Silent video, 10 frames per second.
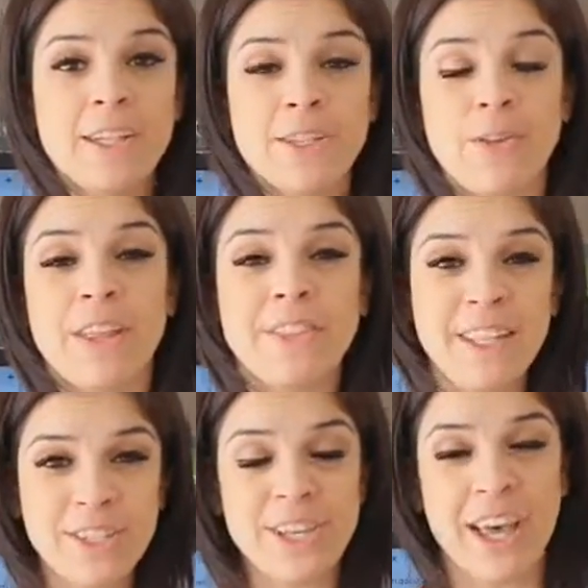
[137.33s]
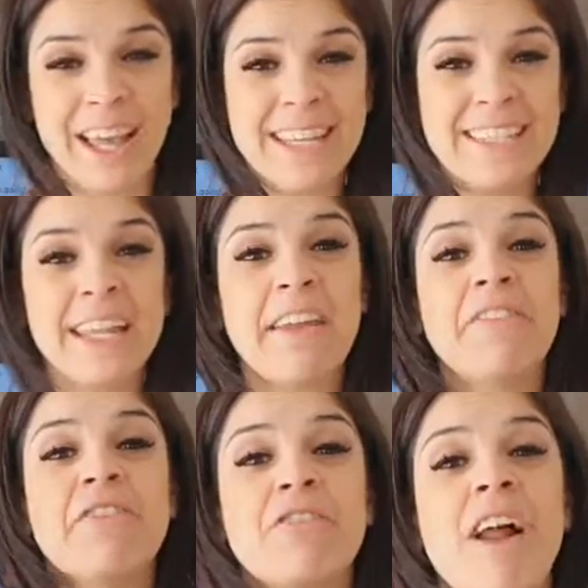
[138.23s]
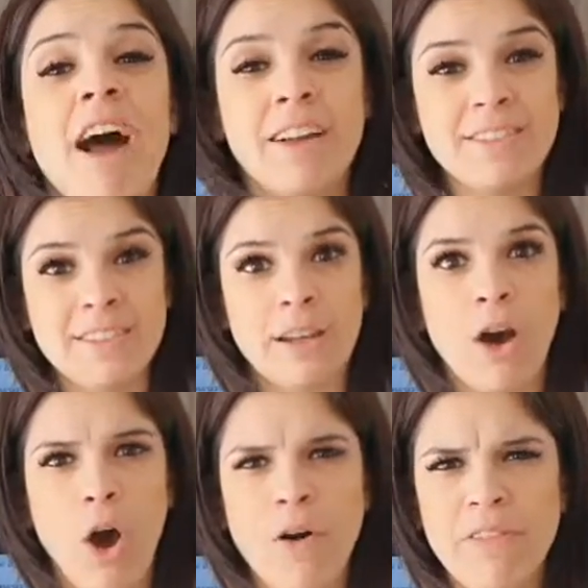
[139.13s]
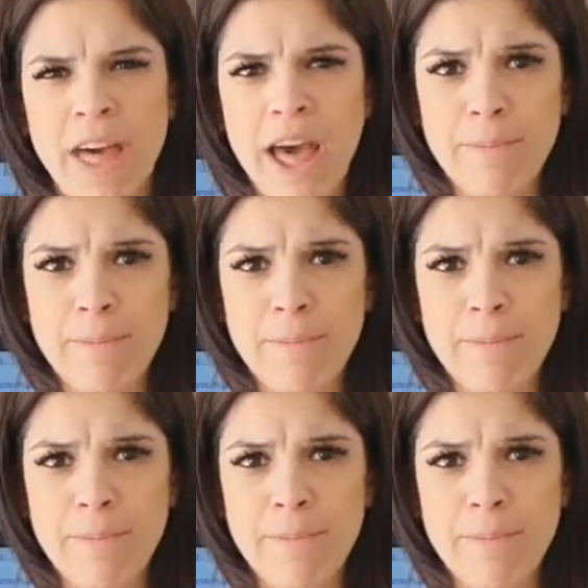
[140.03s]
So the teacher is in front of the...